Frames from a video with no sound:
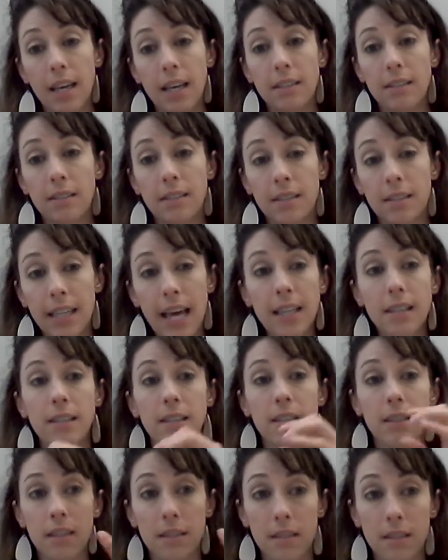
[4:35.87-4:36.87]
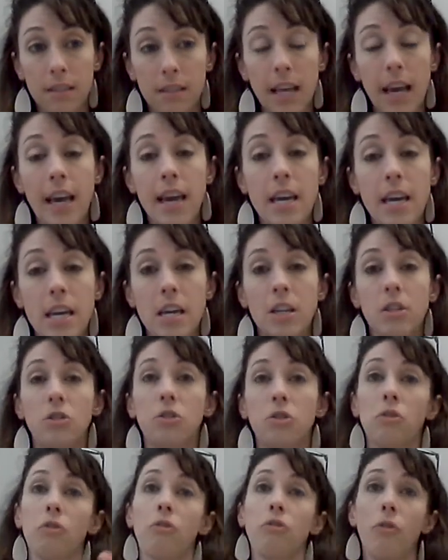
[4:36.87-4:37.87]
sets the
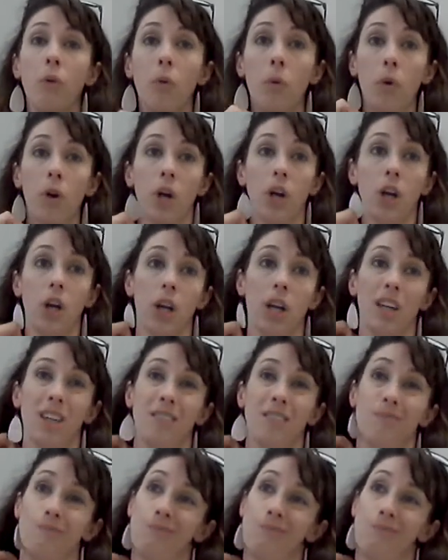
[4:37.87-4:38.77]
stage for